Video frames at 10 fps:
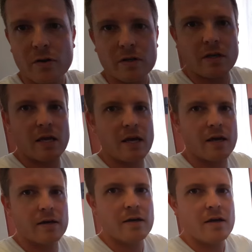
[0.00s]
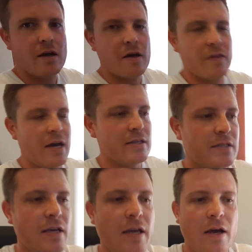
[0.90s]
it here. That's
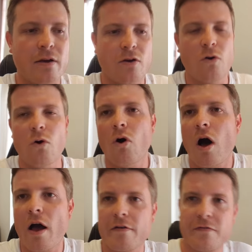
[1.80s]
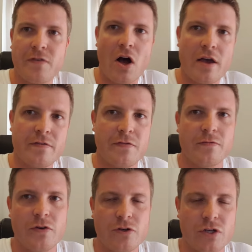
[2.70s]
the Core i5
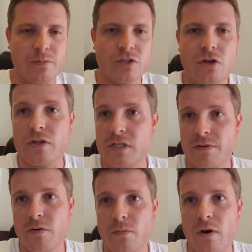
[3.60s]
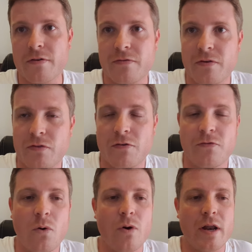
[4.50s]
version, which has got the
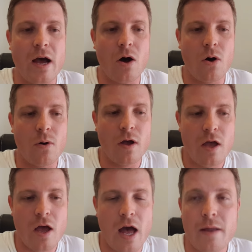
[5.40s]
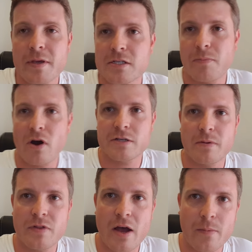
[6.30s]
7Y54. Now, I had a big surprise
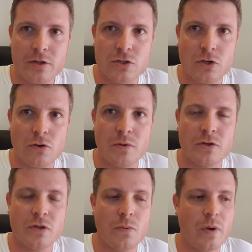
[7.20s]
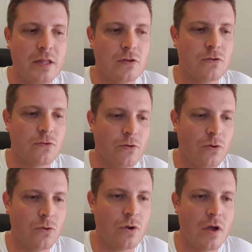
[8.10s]
with that one too because it went
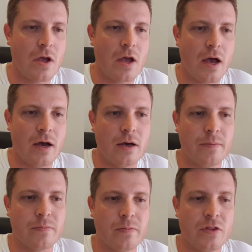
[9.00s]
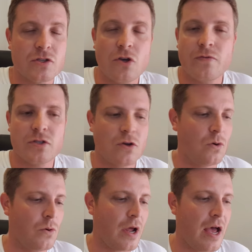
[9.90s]
through um, with a service
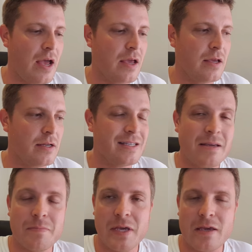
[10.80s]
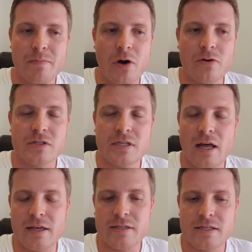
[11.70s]
called ADT
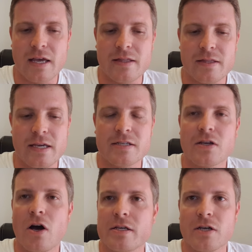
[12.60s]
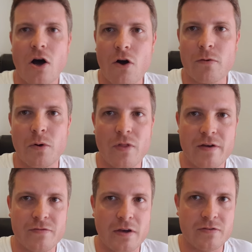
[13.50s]
Postales, and these guys are horrible.
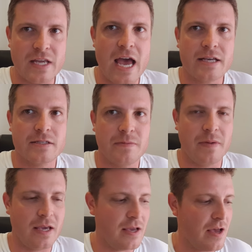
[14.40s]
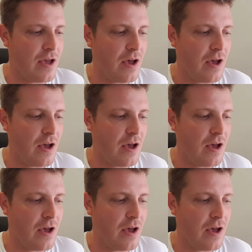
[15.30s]
They've, they've taxed me